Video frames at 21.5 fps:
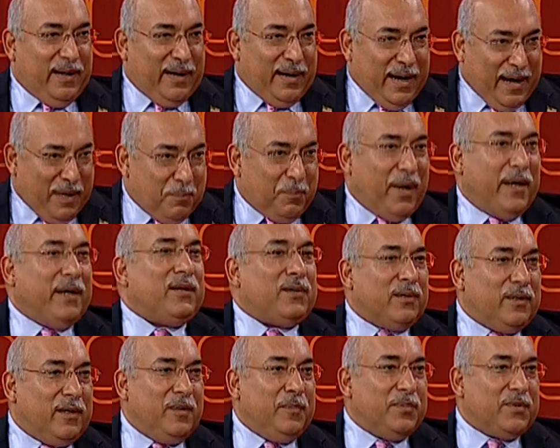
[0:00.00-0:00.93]
at my
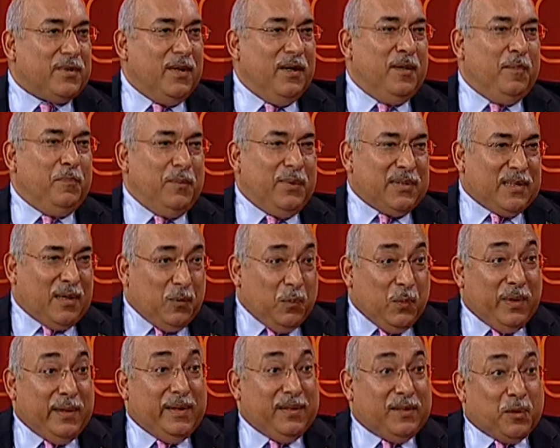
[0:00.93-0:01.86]
terms because I'm
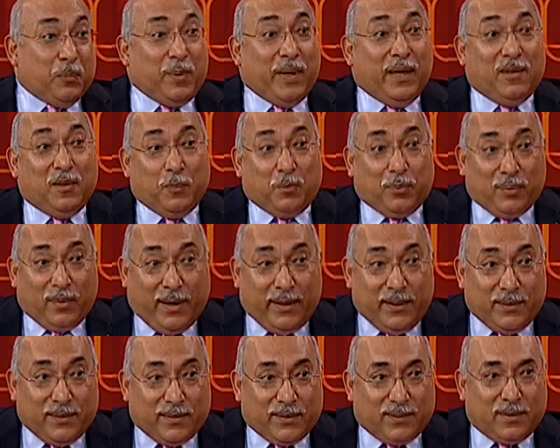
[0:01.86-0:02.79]
willing to pay the
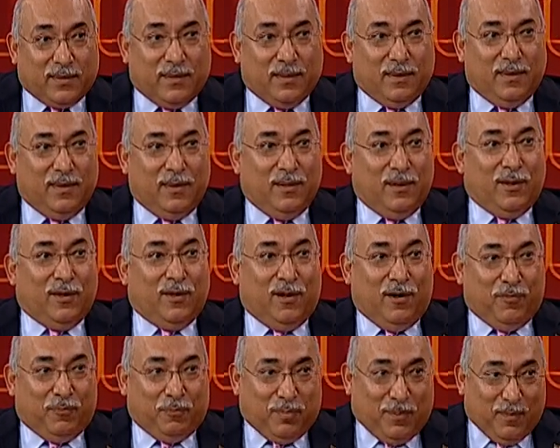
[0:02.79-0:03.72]
price
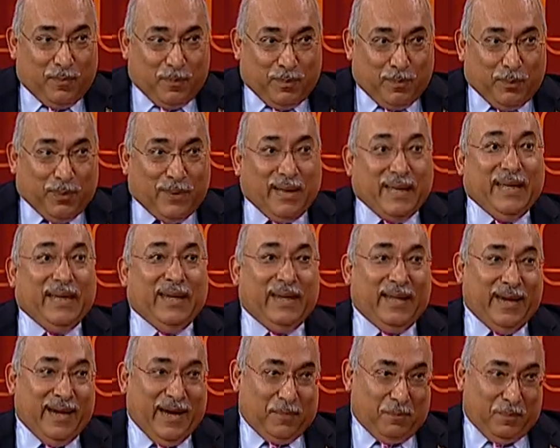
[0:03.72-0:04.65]
of
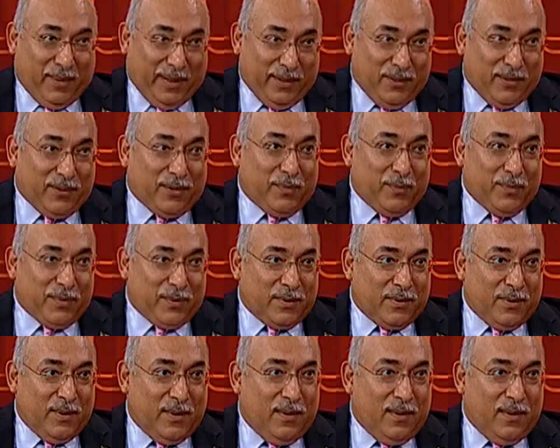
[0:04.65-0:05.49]
playing at my terms.